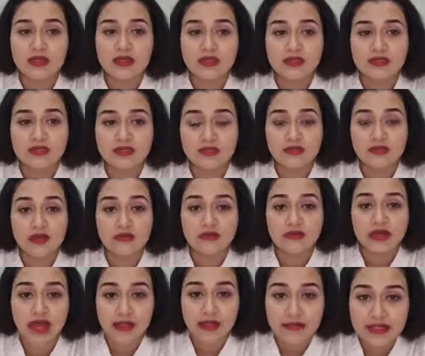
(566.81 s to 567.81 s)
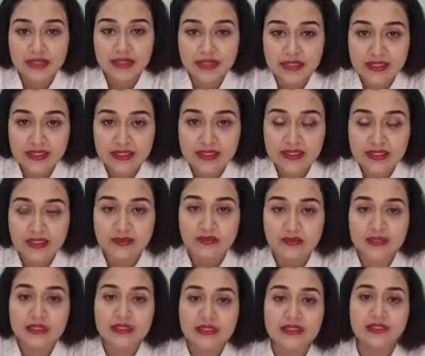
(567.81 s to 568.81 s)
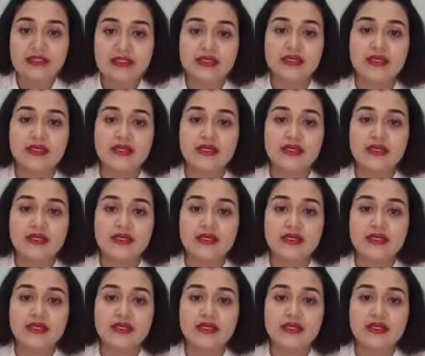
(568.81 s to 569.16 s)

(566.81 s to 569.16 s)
history of diabetes in parents,